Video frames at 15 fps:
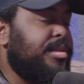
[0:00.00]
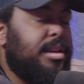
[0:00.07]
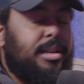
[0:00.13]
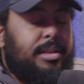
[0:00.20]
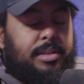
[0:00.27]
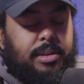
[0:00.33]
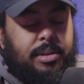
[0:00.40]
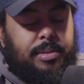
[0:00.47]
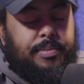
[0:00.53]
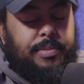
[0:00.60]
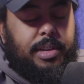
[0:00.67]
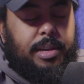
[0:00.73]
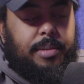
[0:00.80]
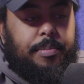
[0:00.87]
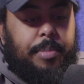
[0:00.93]
Yeah. So
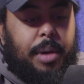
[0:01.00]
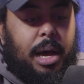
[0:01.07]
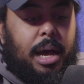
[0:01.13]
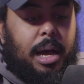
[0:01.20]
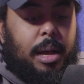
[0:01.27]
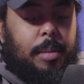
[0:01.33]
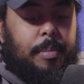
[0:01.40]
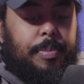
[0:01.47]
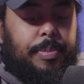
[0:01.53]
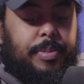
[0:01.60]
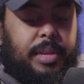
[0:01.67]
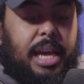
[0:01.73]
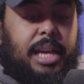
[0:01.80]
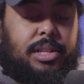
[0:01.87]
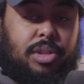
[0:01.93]
yeah, but
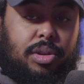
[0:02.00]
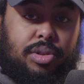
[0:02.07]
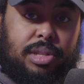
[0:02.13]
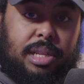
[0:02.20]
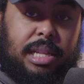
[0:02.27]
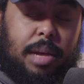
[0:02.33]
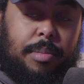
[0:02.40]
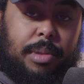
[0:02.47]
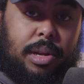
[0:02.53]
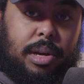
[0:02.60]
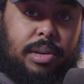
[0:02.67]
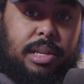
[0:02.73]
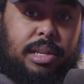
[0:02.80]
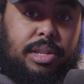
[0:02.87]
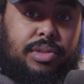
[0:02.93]
yeah, socials are down below
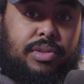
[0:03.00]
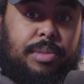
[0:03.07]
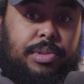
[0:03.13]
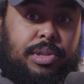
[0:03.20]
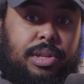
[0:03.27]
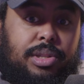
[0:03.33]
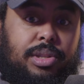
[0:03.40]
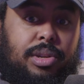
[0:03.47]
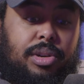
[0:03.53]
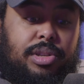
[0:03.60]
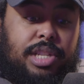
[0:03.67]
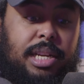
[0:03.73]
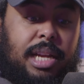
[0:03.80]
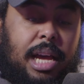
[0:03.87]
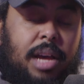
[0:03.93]
in the description, so go
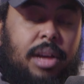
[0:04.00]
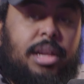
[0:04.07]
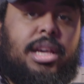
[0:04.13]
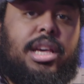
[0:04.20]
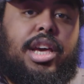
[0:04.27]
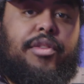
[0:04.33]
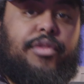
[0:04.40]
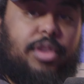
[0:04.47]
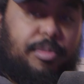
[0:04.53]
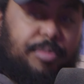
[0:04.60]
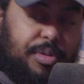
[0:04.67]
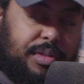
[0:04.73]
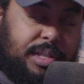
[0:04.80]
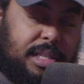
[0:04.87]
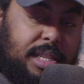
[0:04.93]
check that out. If you love
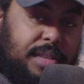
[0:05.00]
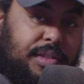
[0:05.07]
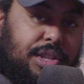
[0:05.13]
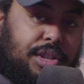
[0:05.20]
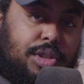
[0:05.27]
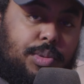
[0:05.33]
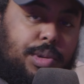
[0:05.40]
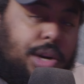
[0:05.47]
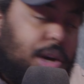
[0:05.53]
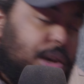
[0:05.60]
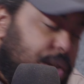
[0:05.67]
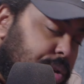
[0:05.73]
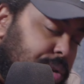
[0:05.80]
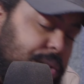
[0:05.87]
movies and TV shows, we got you.